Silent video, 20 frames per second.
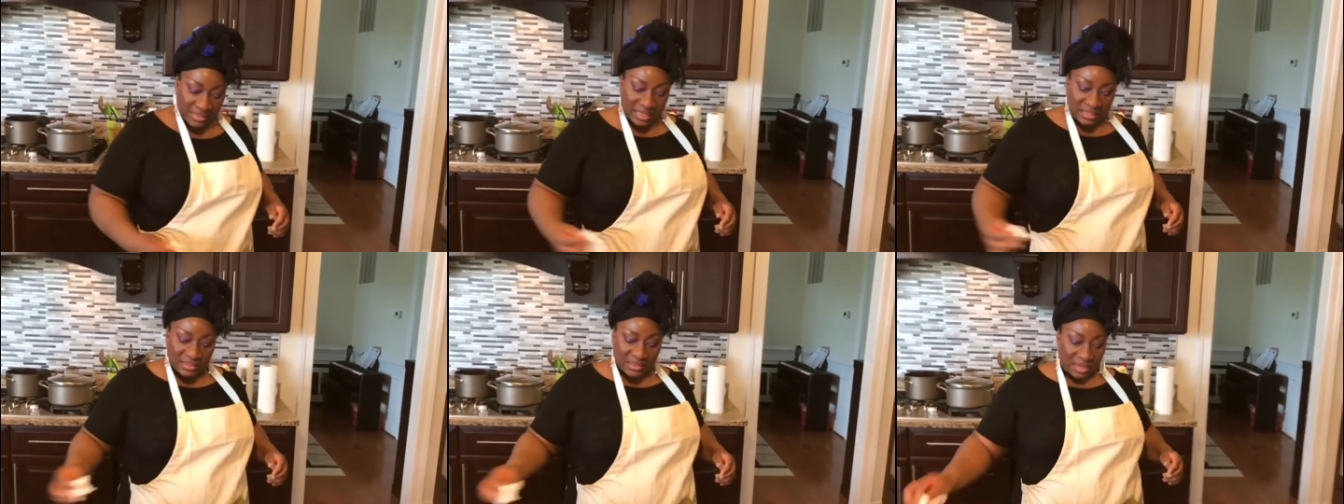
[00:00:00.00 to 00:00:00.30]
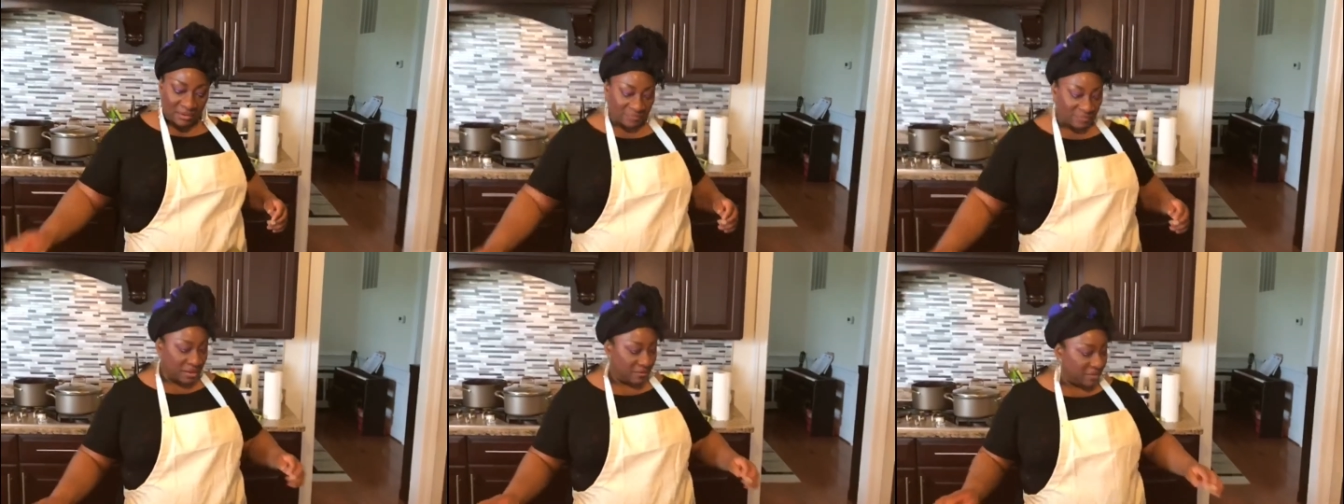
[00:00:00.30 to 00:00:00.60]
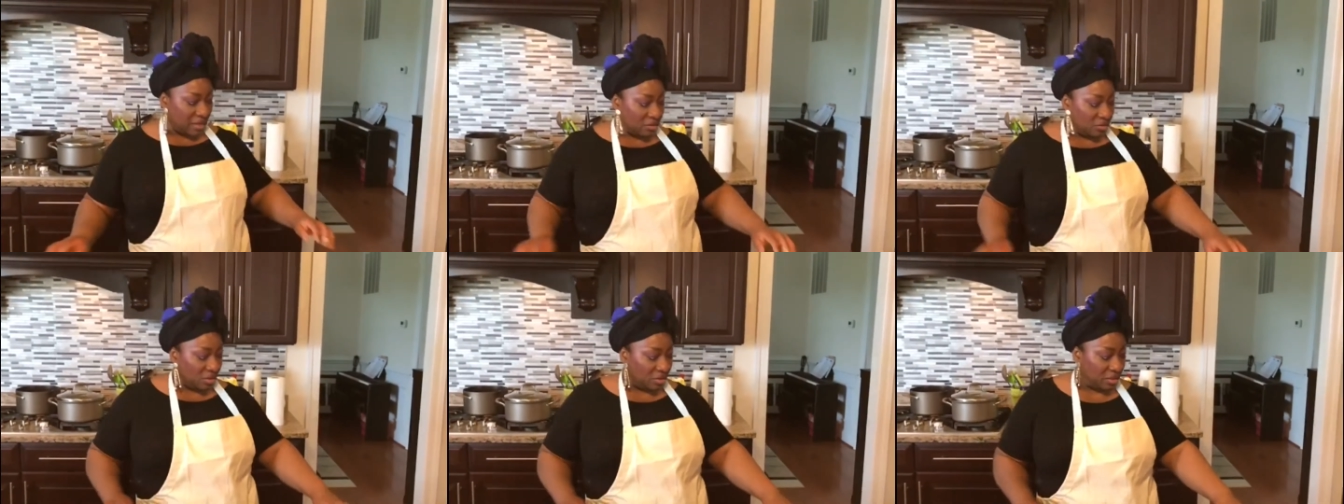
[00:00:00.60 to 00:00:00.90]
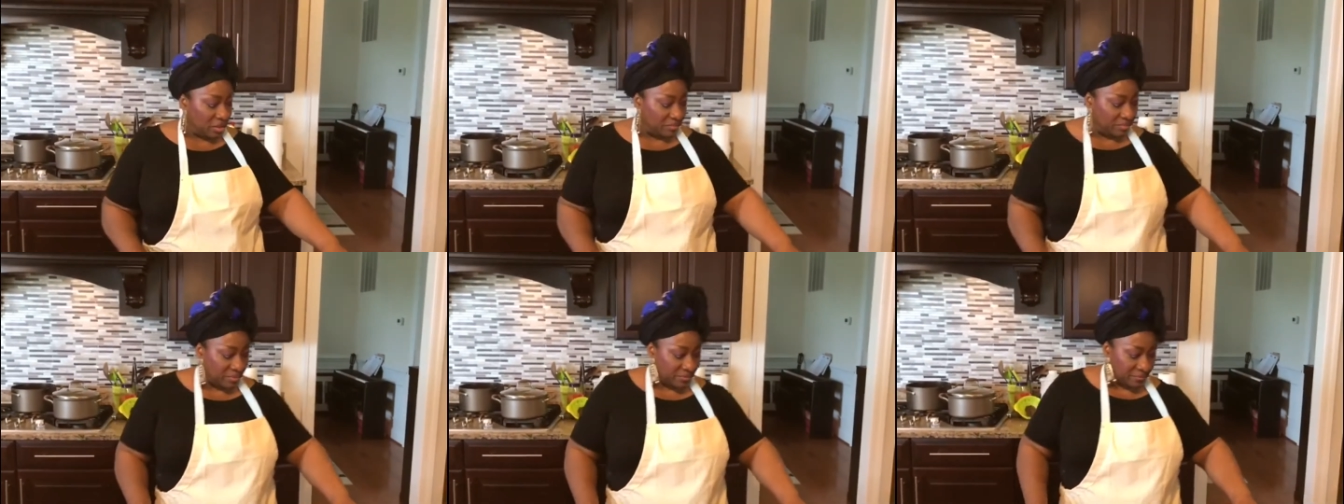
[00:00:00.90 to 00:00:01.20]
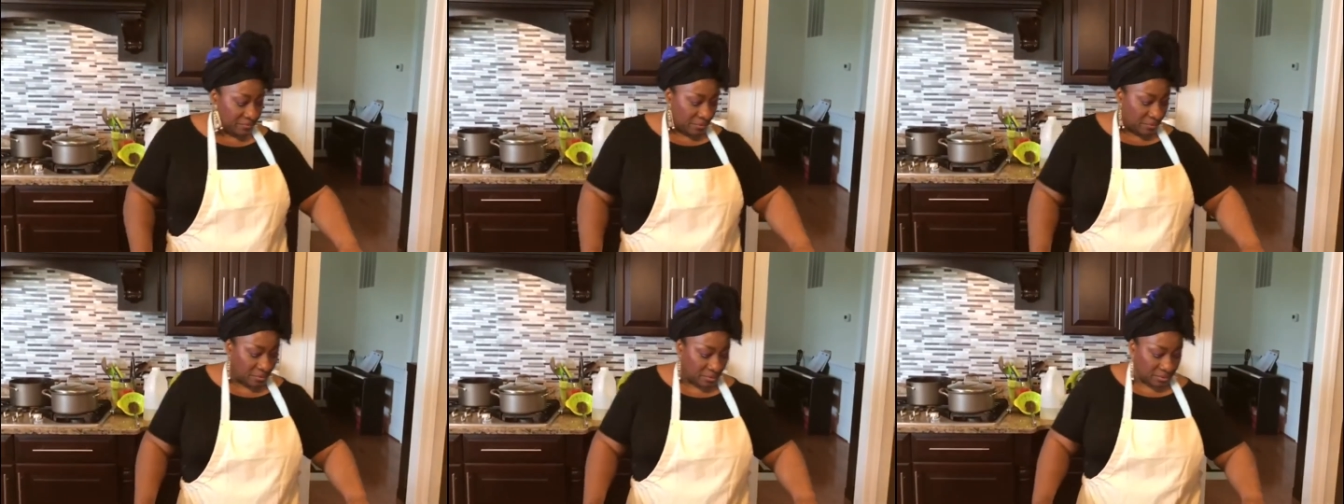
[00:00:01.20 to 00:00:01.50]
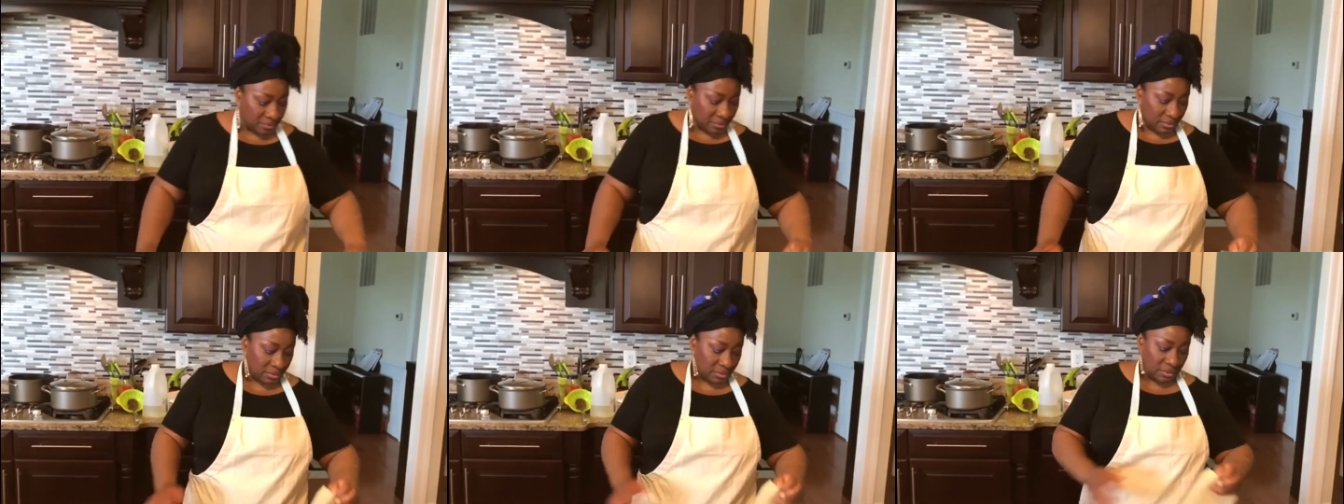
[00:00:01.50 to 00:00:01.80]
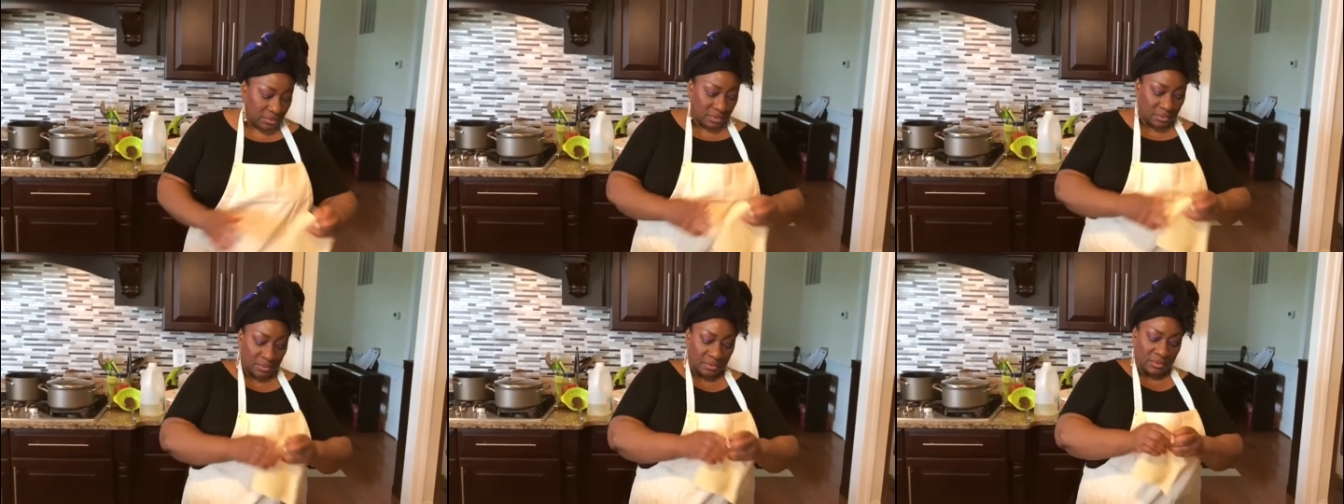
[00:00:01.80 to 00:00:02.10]
that have never done it before.
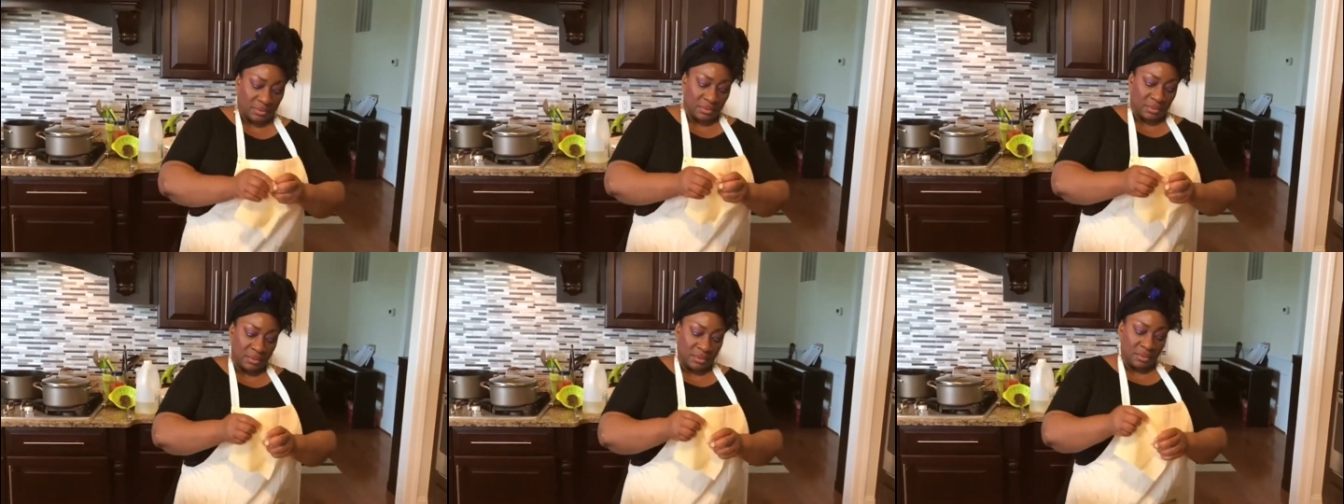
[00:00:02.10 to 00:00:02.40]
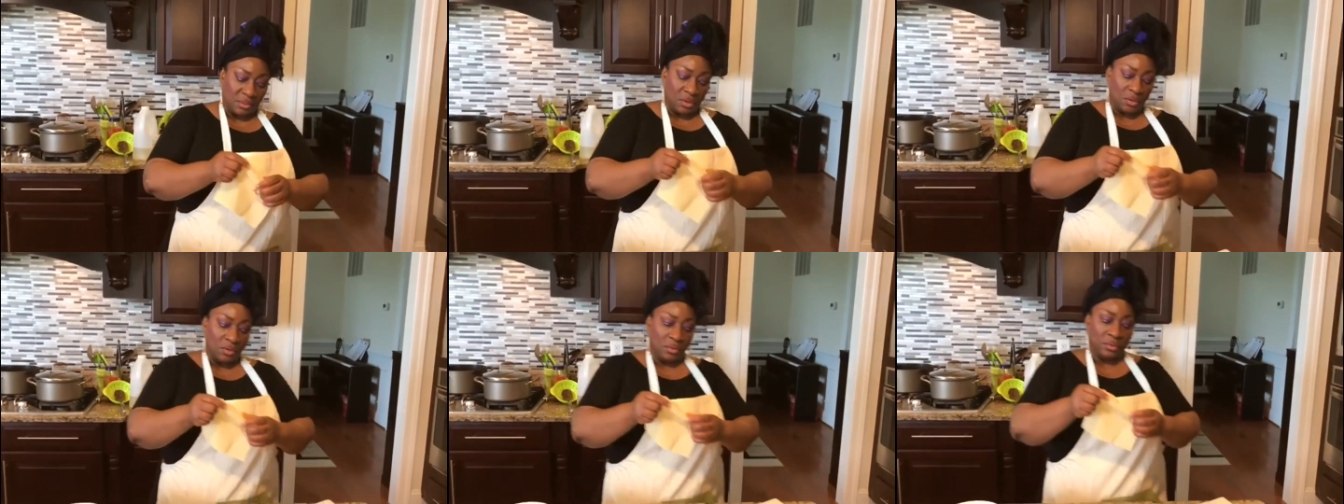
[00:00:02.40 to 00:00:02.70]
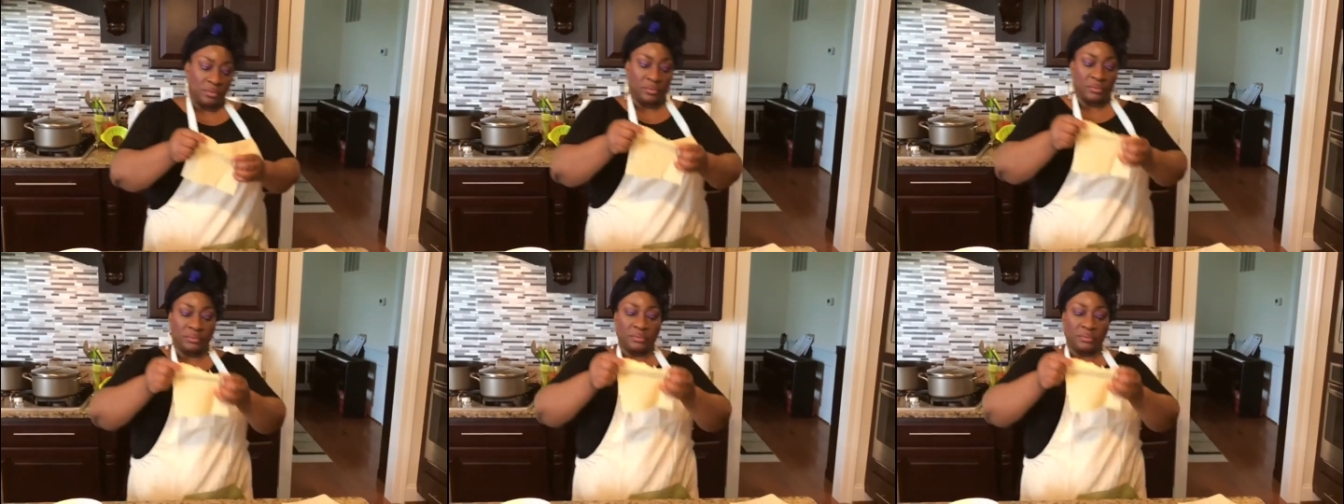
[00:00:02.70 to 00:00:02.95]
So